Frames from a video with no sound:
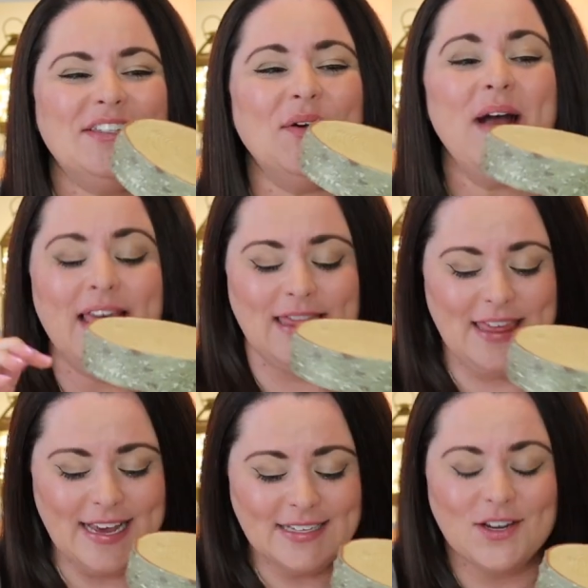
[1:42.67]
so
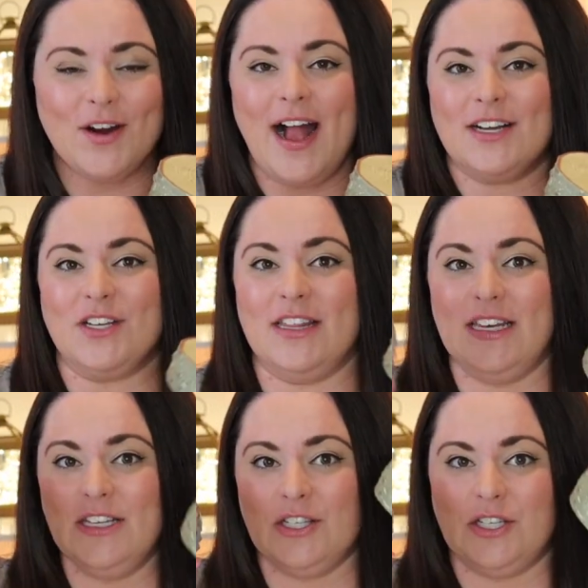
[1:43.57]
these are actually,
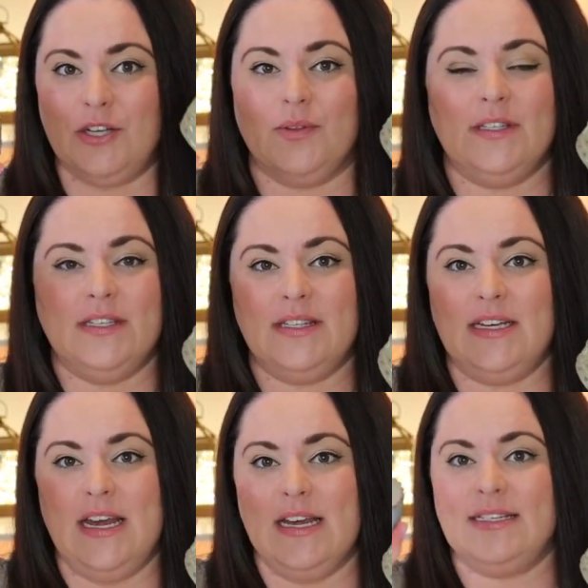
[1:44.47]
these two, this is
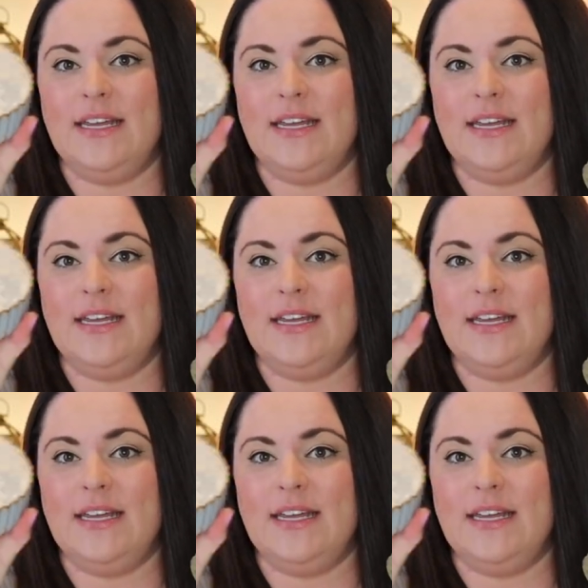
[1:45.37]
the